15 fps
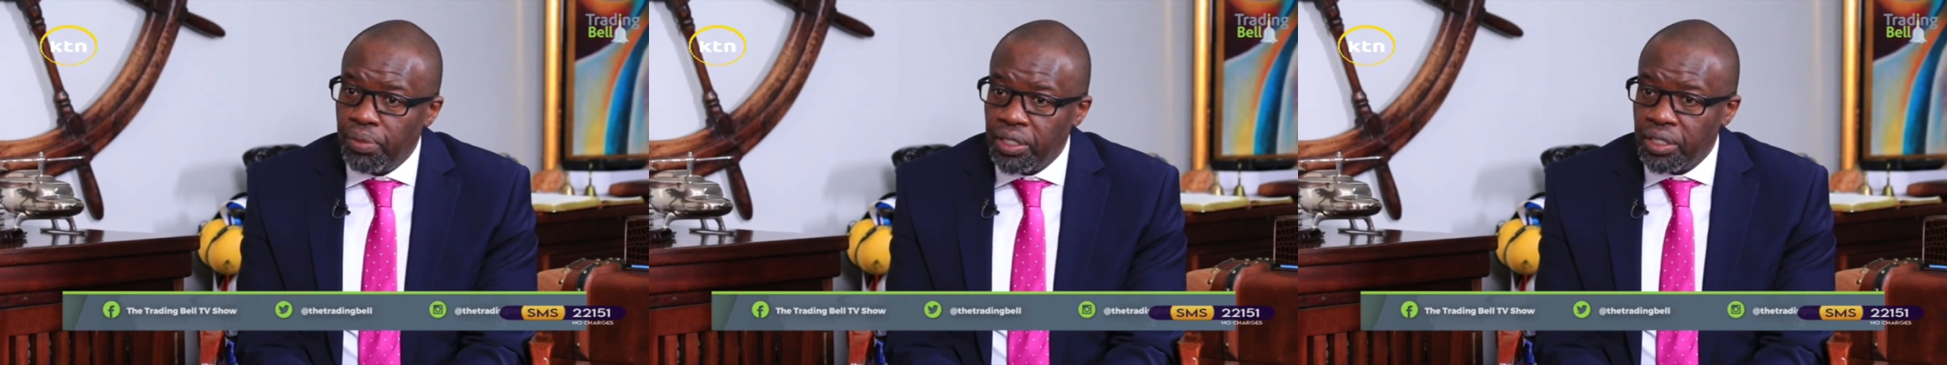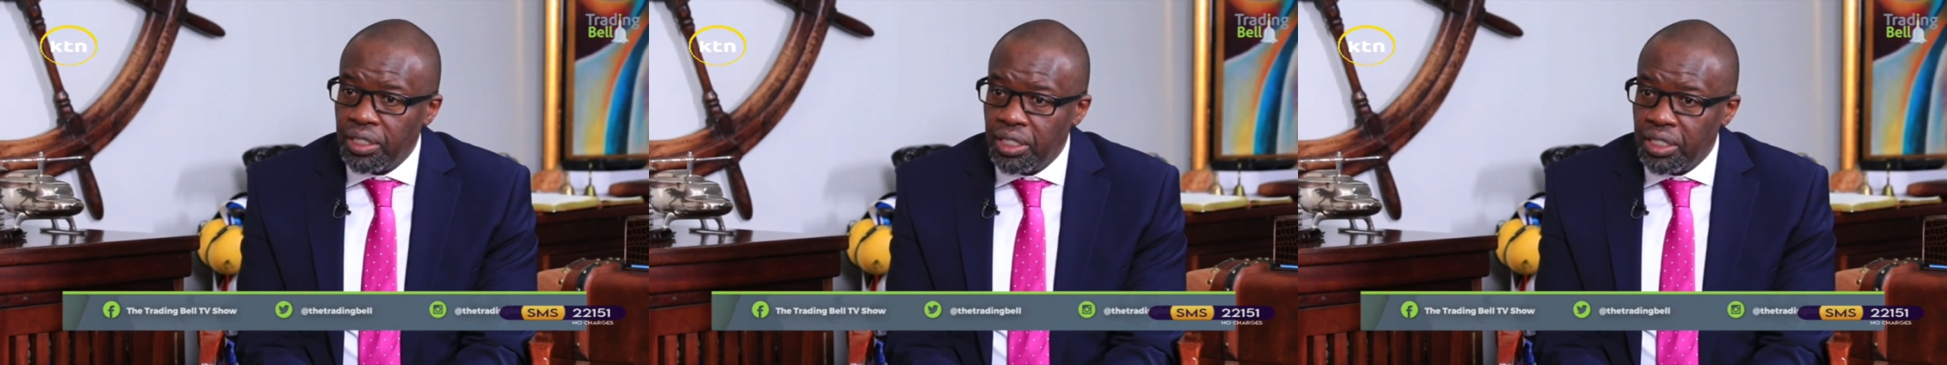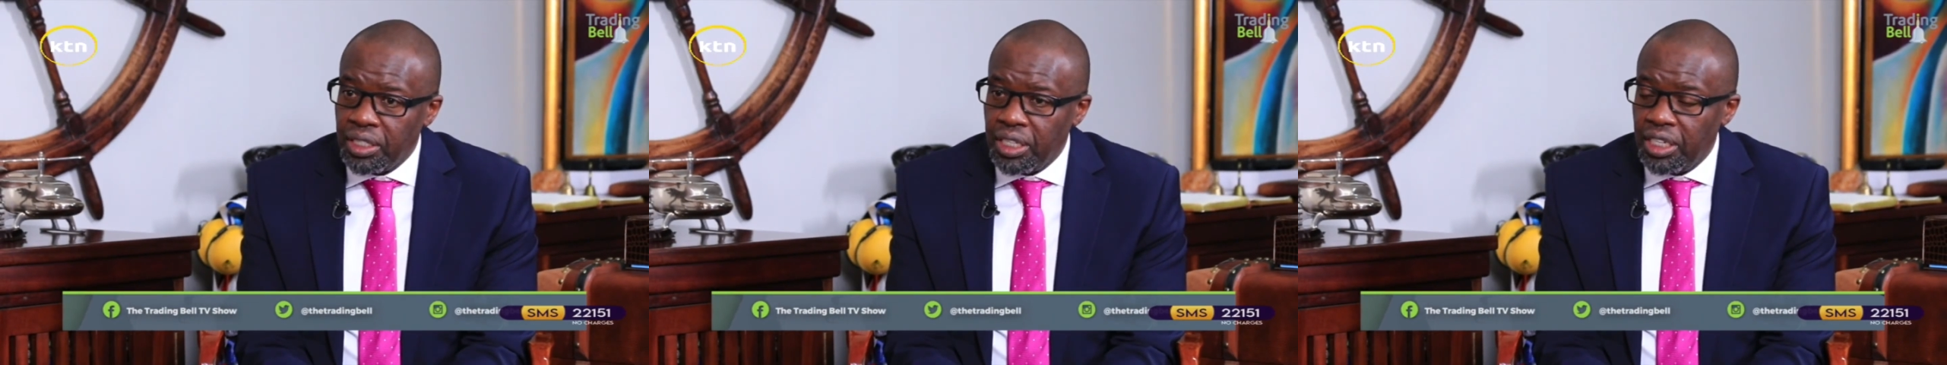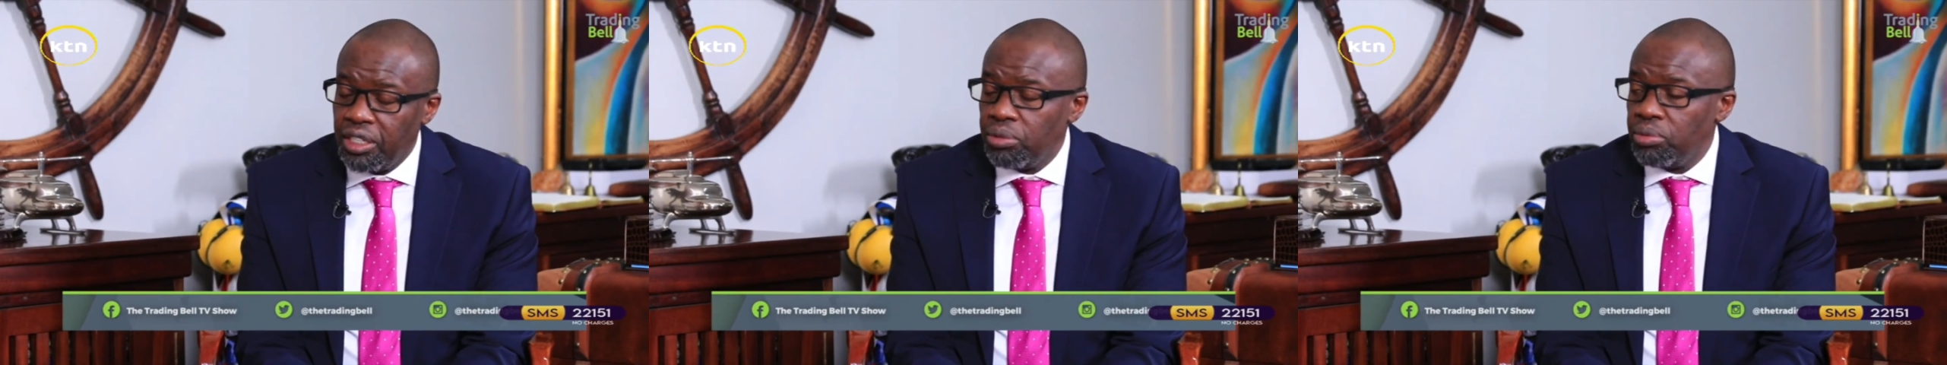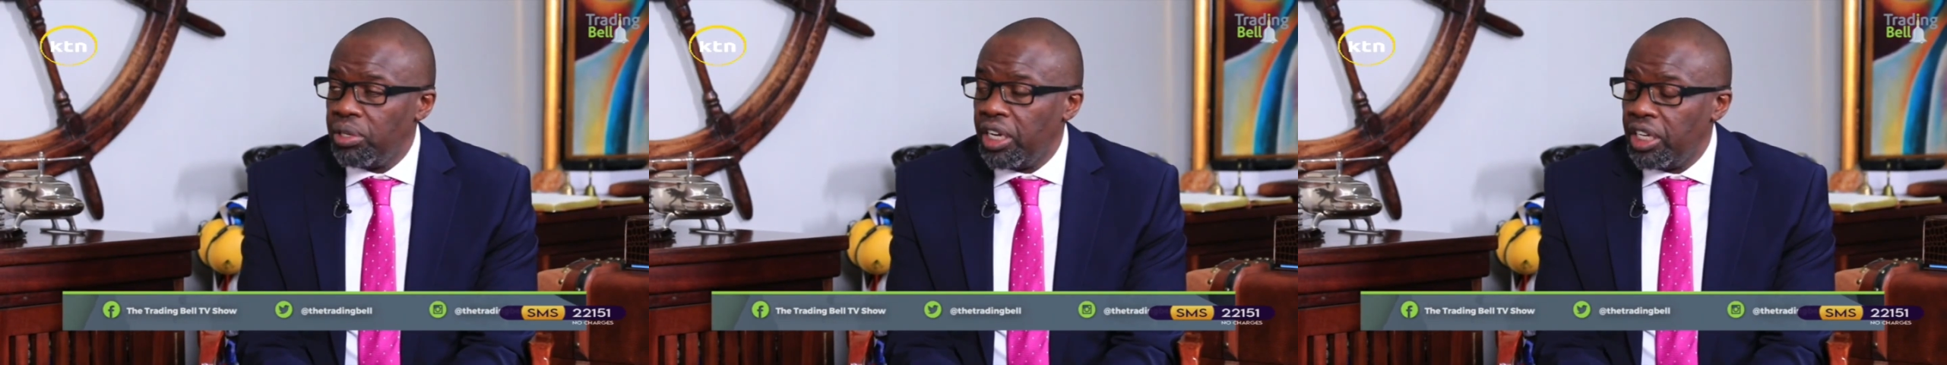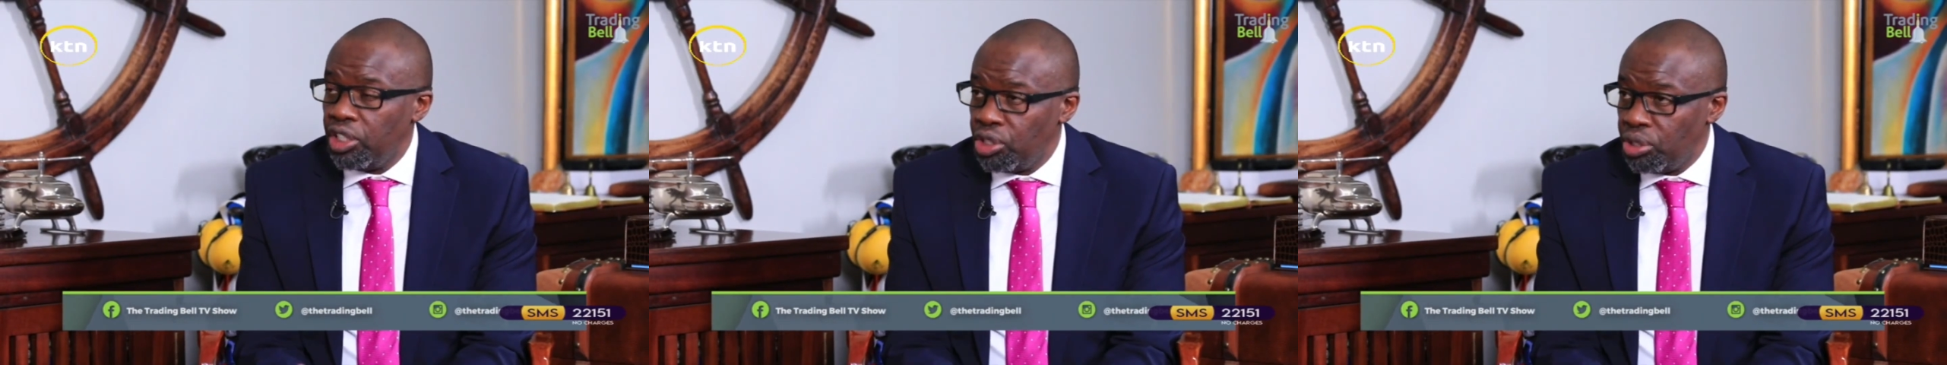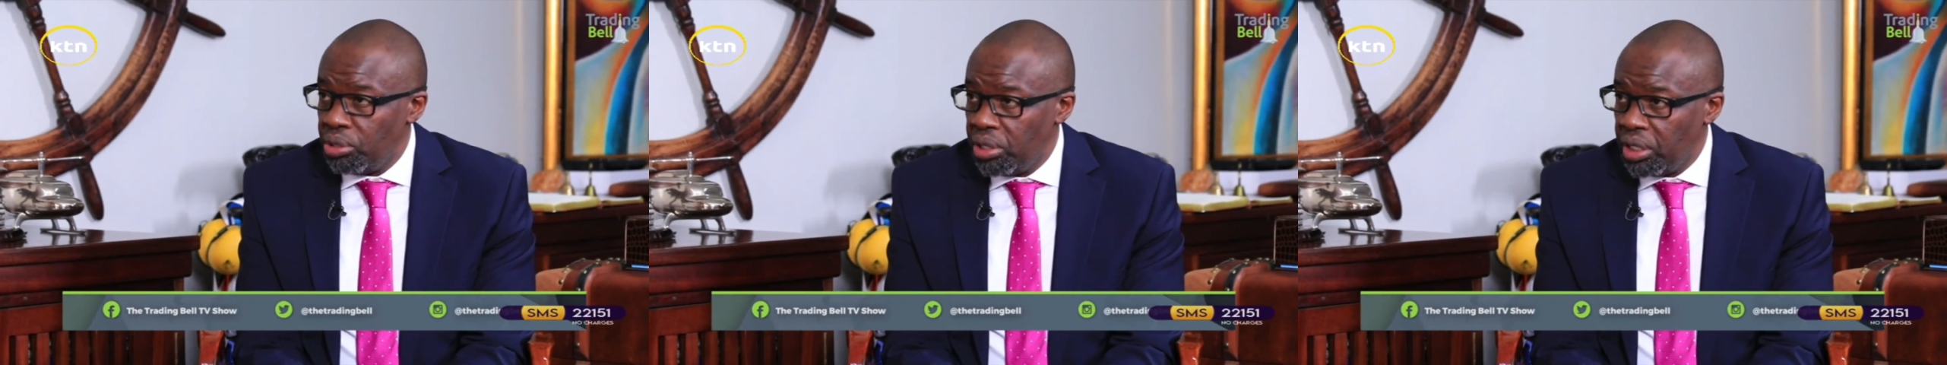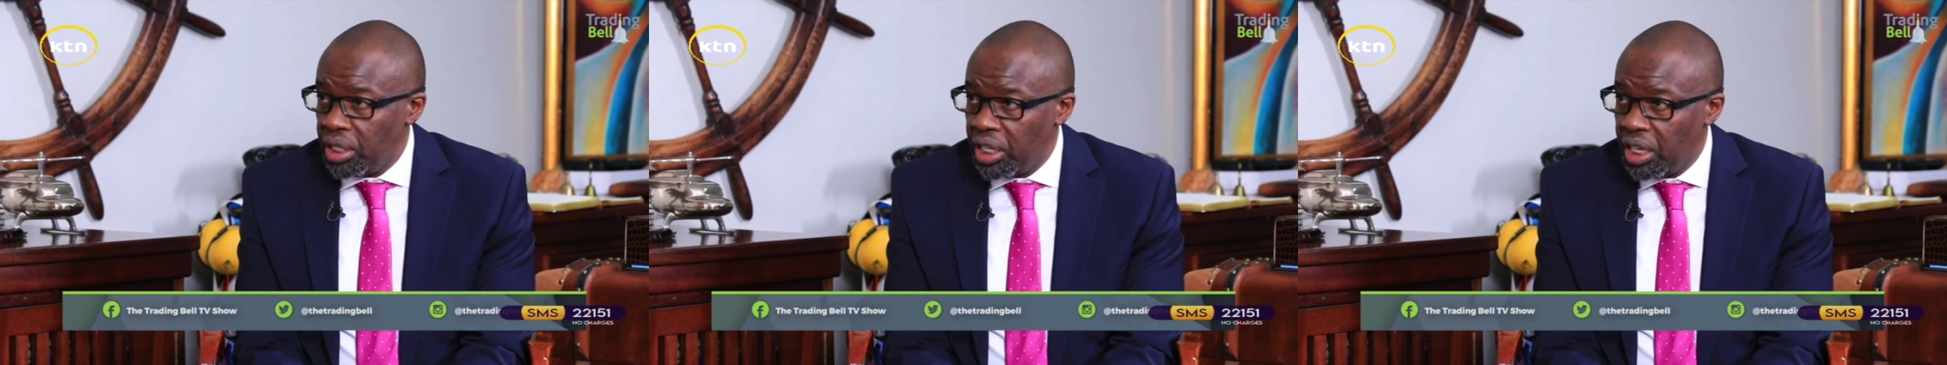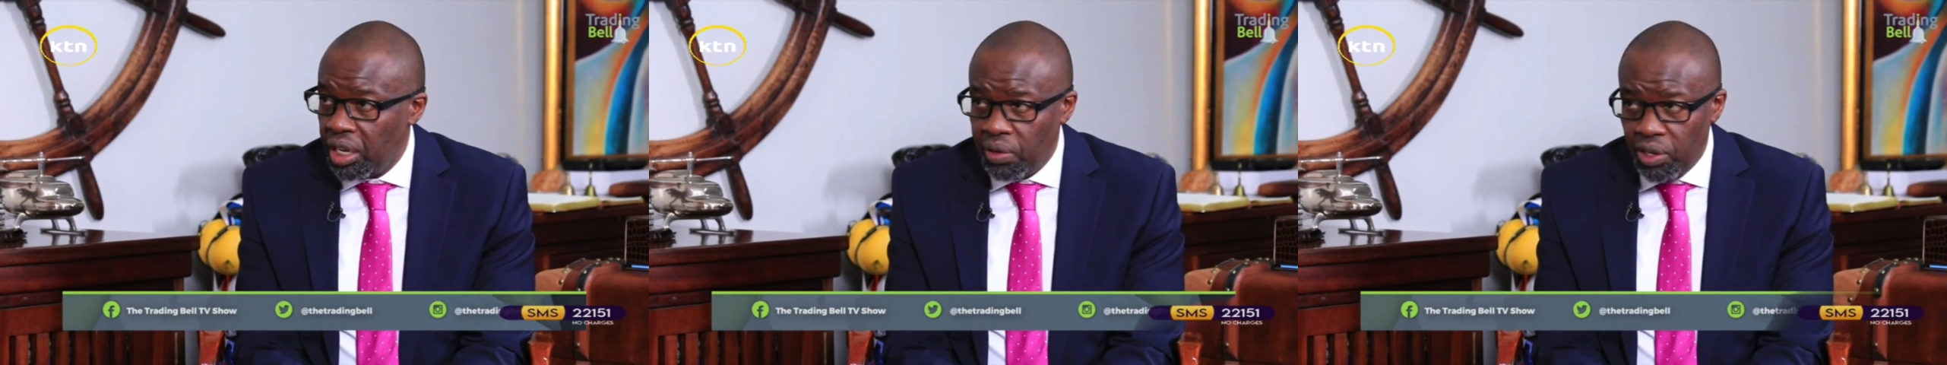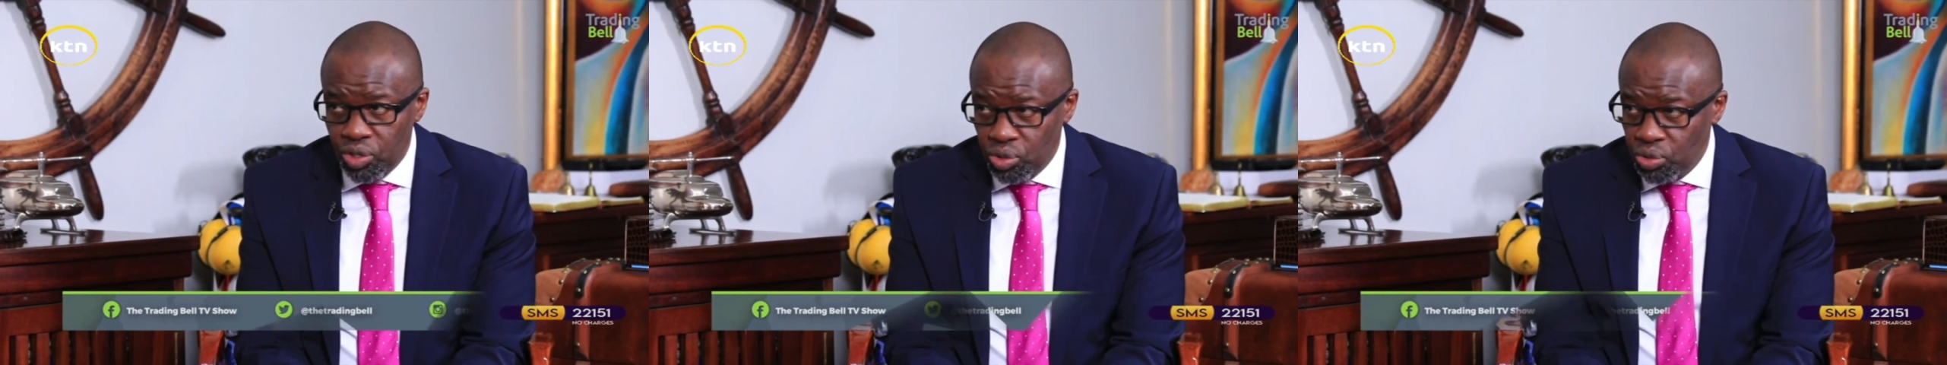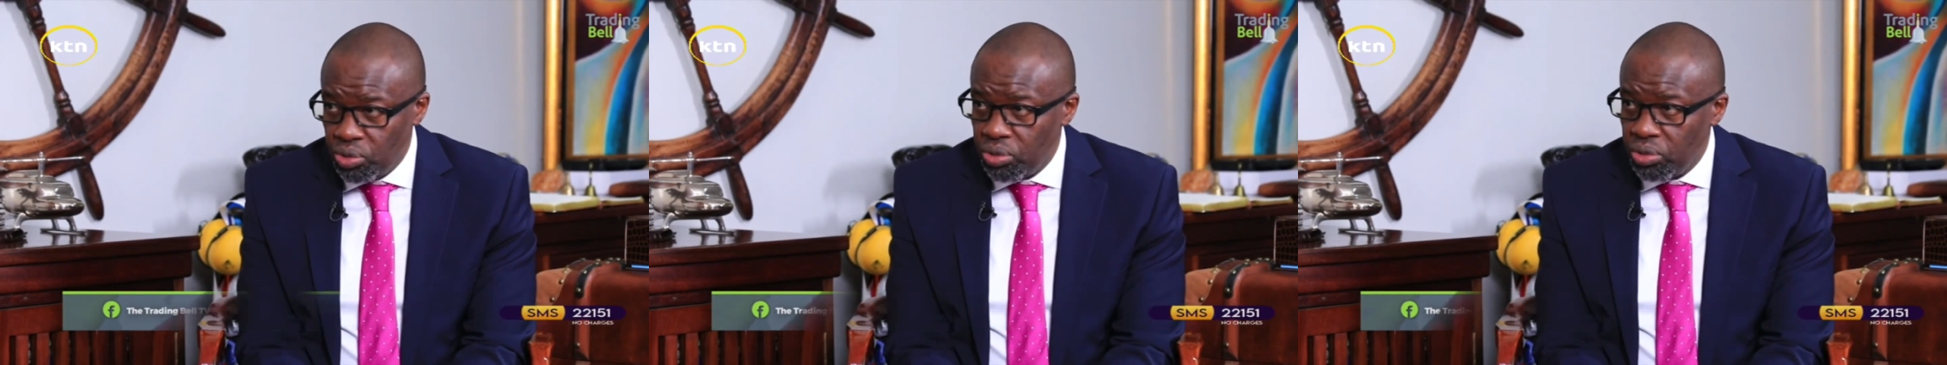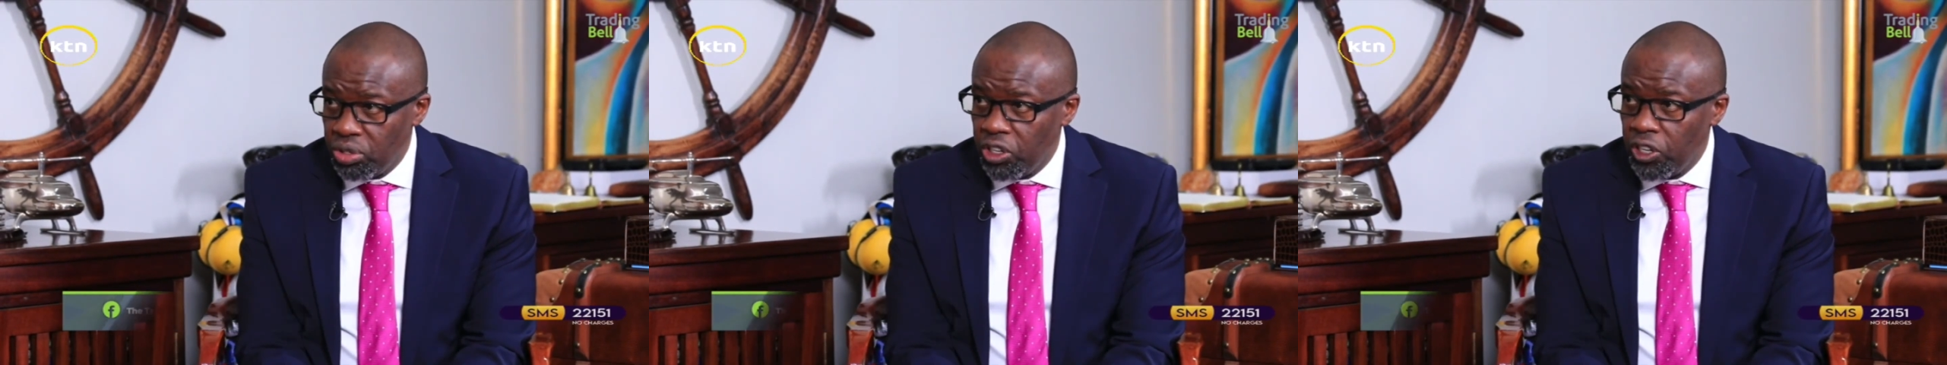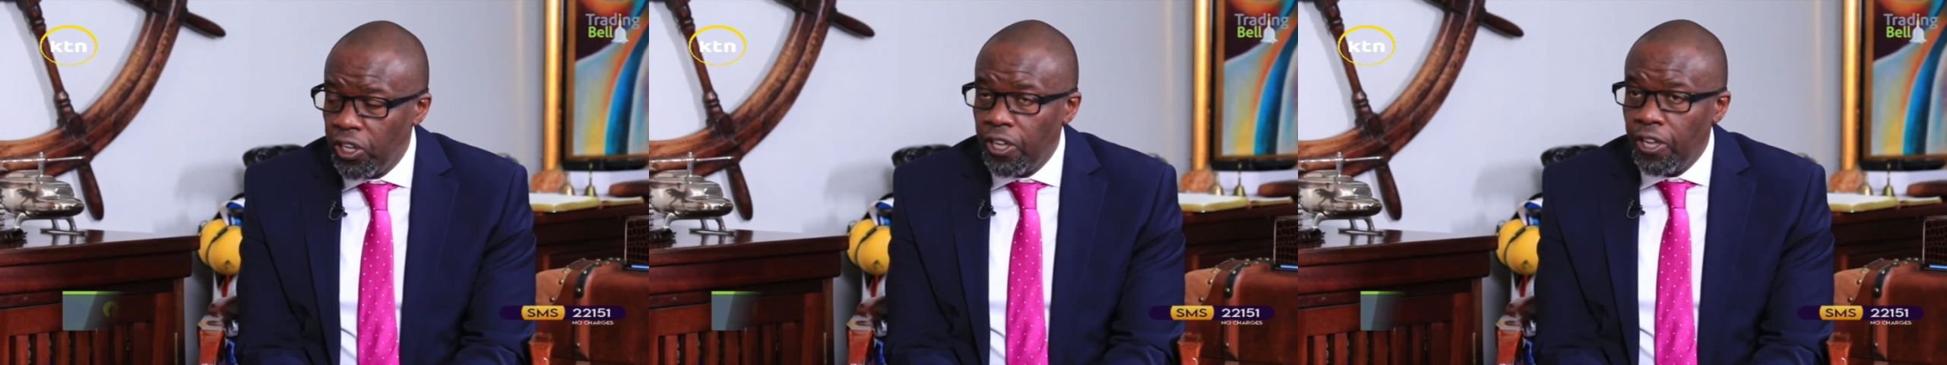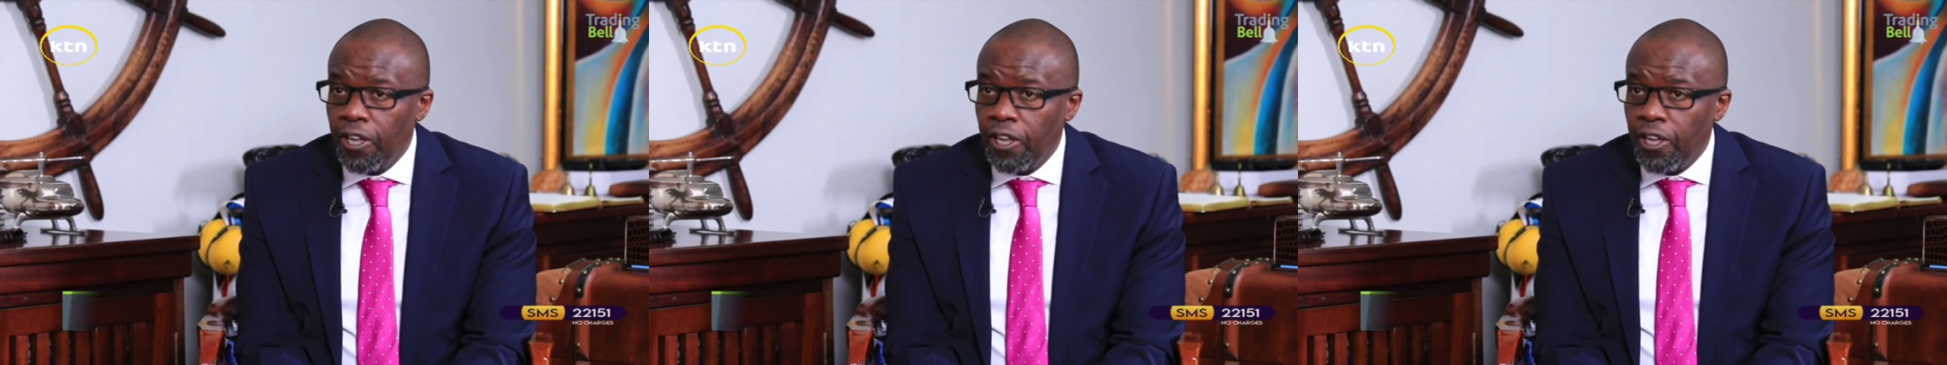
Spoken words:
business that we are issuing our sukuk.